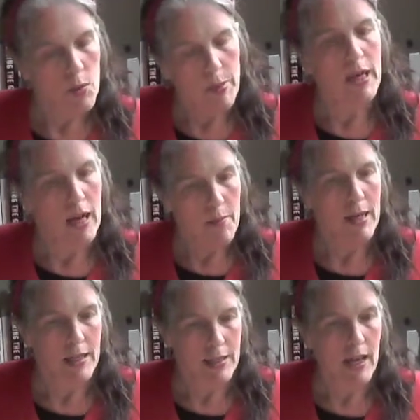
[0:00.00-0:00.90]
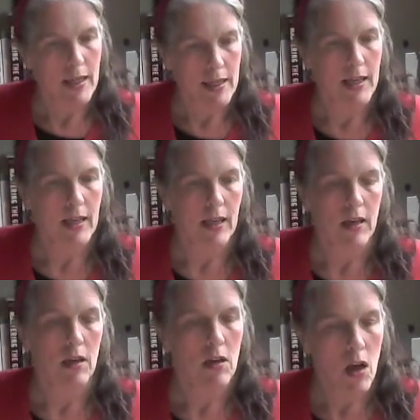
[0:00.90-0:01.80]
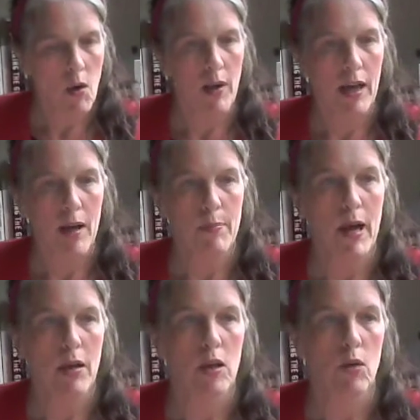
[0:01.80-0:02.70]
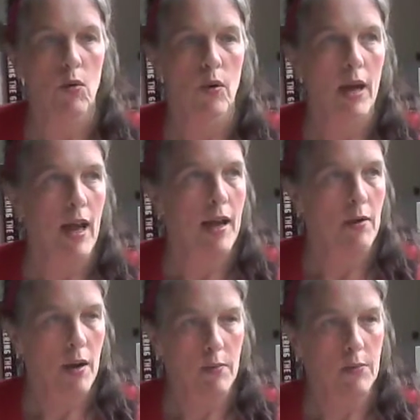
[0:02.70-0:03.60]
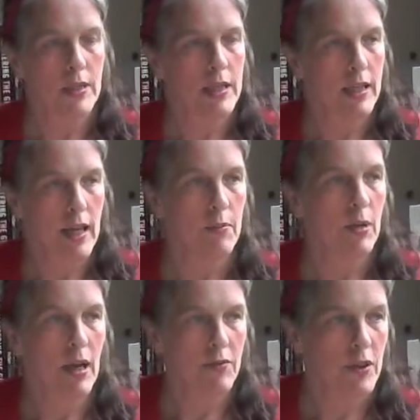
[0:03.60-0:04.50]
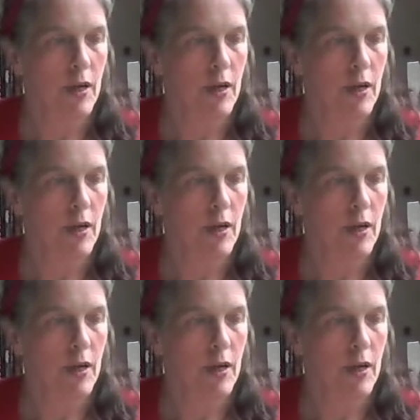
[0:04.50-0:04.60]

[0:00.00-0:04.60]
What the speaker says: but it got my design thinking going about, I was seeing neighborhood after